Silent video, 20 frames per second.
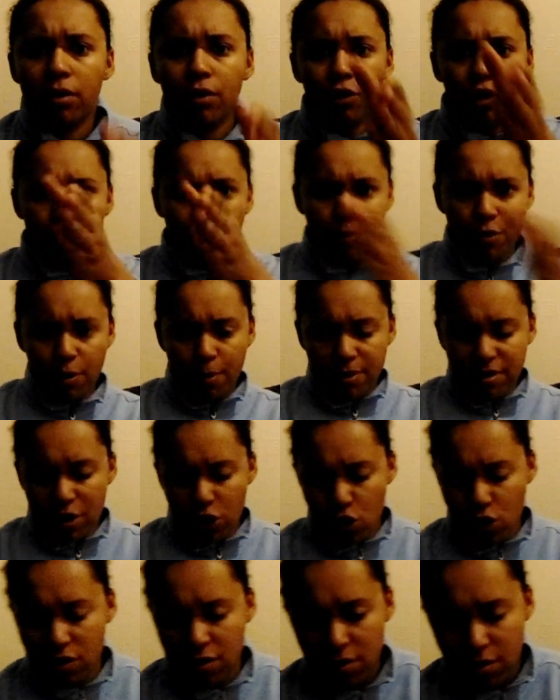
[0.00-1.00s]
the
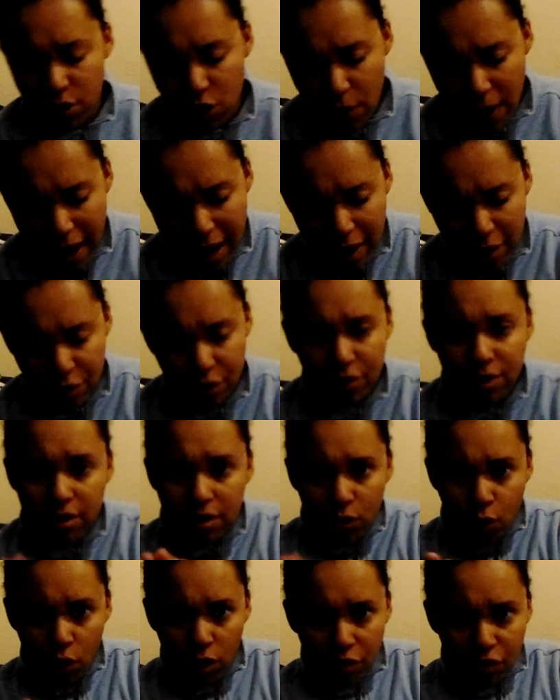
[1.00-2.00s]
positions. You have
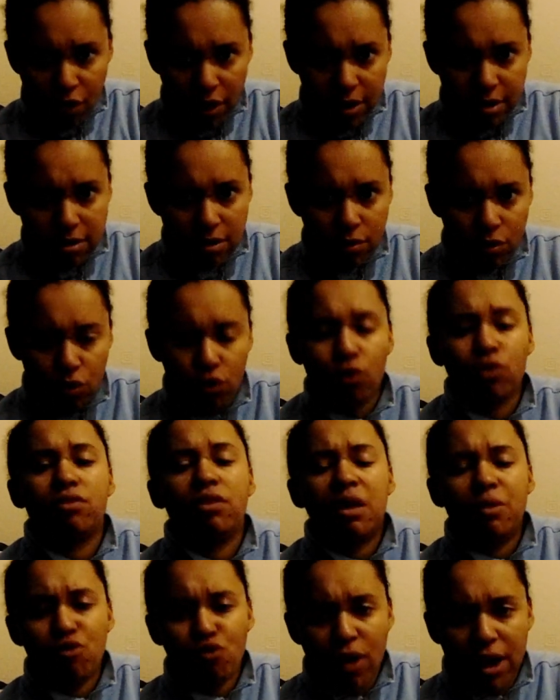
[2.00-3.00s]
qualified
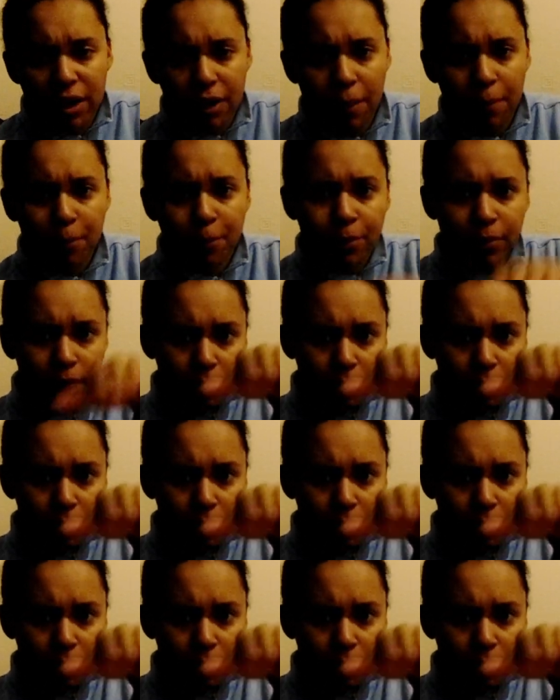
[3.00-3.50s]
team trainer,